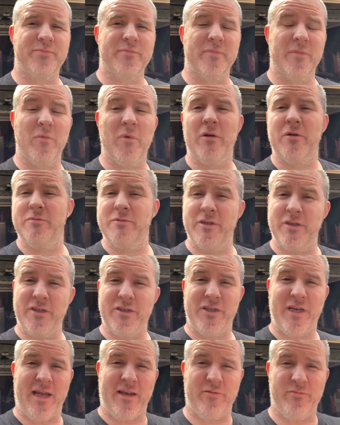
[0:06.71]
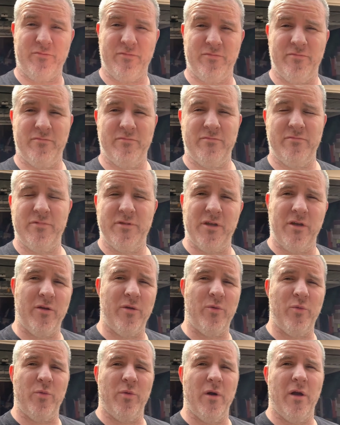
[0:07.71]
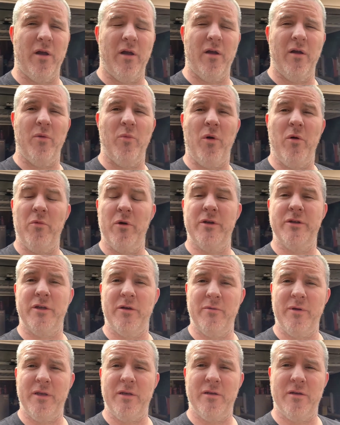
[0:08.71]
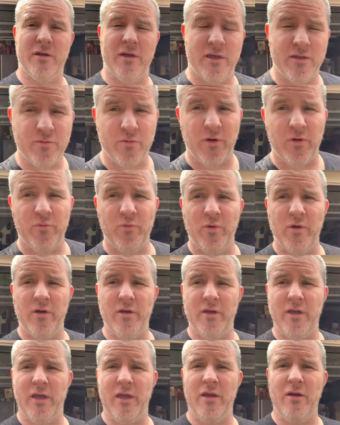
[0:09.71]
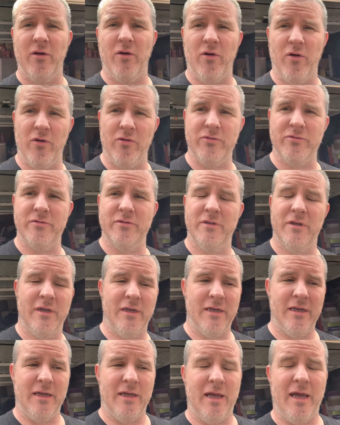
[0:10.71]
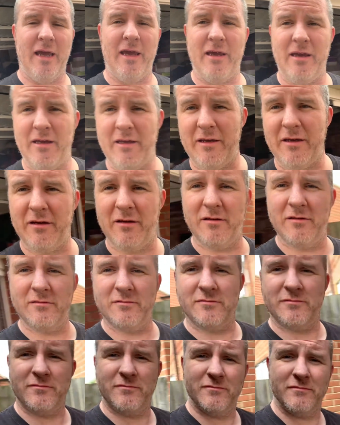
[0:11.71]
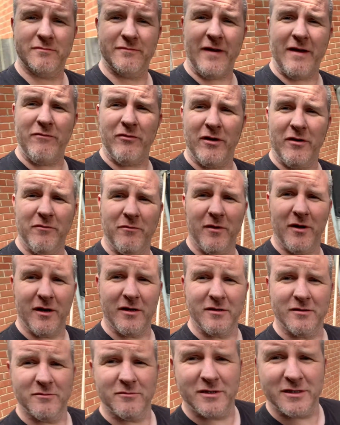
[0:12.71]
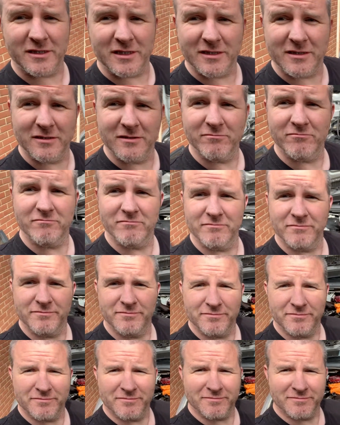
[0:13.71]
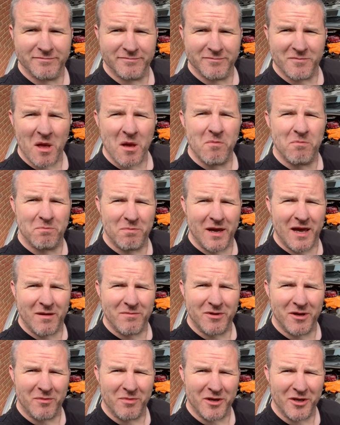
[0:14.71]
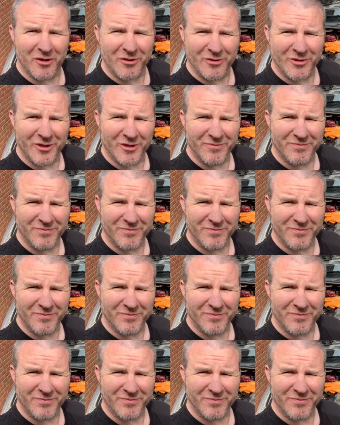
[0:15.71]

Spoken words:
Welcome to the channel. So what we're doing is we're working on a favourite of mine, which is BMWs.